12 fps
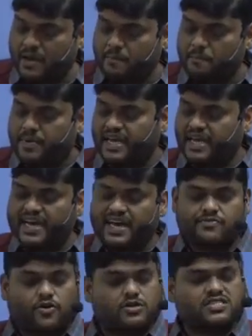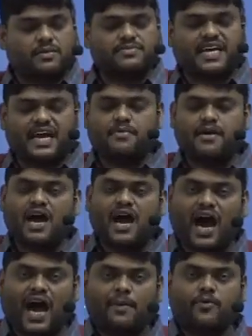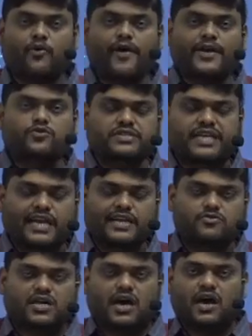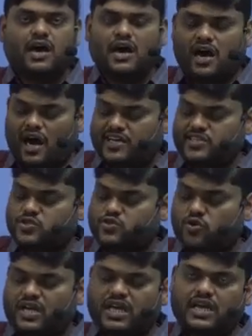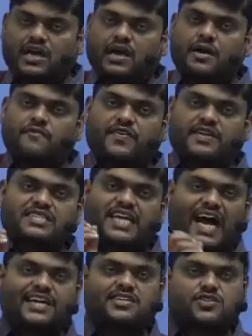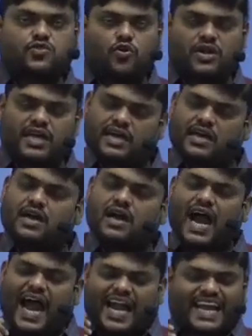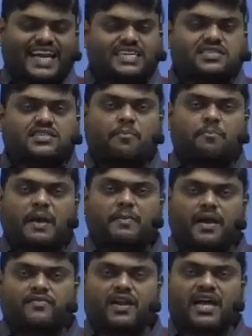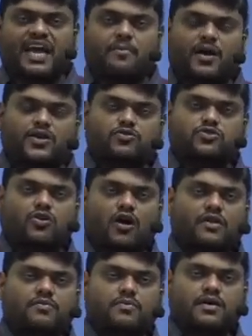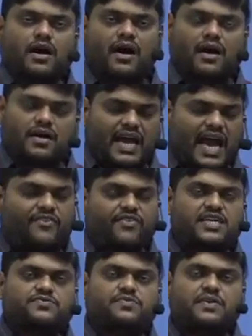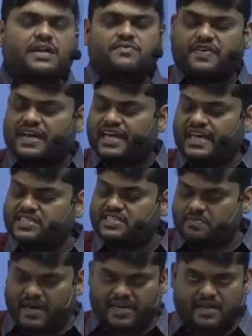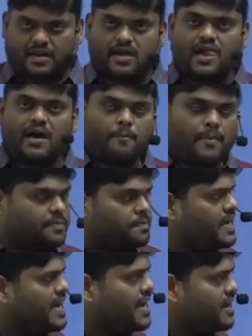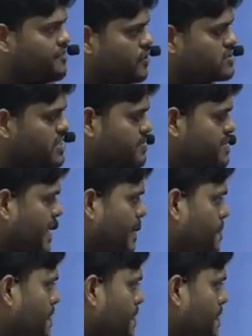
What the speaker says: Be here for some time. I'm going to tell you the story. With that story, at least some people will able to solve average in very easy manner. But be here for some time.